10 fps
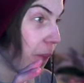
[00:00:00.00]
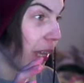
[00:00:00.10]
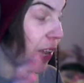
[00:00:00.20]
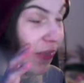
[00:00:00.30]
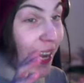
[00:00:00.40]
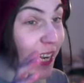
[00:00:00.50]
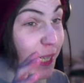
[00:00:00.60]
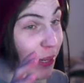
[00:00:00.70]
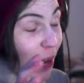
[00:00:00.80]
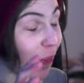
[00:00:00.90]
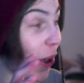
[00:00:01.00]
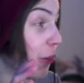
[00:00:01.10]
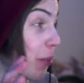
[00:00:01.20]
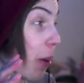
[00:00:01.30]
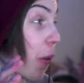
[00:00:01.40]
If HBO
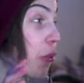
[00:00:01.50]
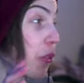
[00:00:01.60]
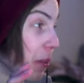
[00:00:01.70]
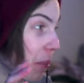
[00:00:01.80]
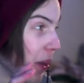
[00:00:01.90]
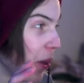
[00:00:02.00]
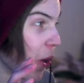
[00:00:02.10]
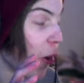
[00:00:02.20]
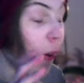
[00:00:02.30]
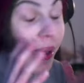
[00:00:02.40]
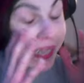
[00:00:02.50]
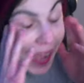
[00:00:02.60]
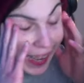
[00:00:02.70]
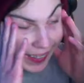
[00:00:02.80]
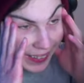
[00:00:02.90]
owned both of them, oh my
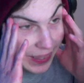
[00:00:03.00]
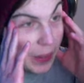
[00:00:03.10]
god.